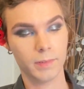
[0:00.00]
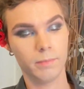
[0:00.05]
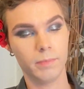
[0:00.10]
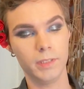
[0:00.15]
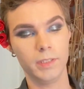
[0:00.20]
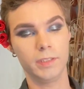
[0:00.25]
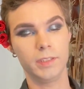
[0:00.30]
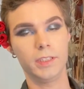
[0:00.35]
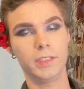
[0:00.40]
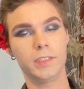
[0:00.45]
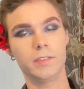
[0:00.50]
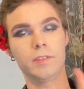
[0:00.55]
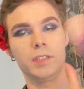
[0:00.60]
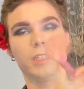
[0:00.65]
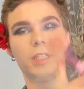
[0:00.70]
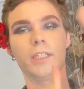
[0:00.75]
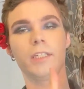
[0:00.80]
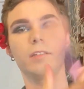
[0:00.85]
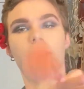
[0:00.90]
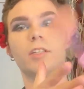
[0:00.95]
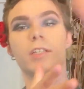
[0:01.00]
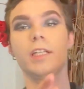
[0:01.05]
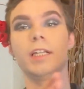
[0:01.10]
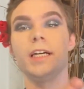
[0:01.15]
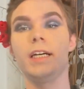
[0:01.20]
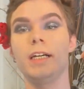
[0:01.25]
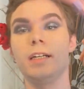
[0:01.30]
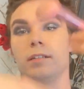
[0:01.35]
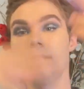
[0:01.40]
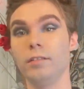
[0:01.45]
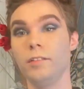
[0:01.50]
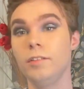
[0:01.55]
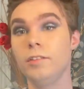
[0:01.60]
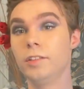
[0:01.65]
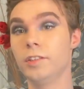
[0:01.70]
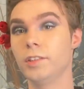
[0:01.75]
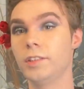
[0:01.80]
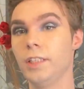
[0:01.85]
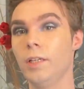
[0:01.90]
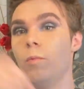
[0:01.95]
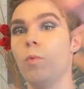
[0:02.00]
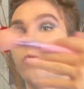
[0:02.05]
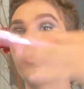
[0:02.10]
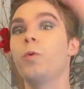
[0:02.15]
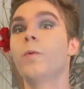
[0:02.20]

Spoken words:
But it says everything. Like, look at that. You can just see.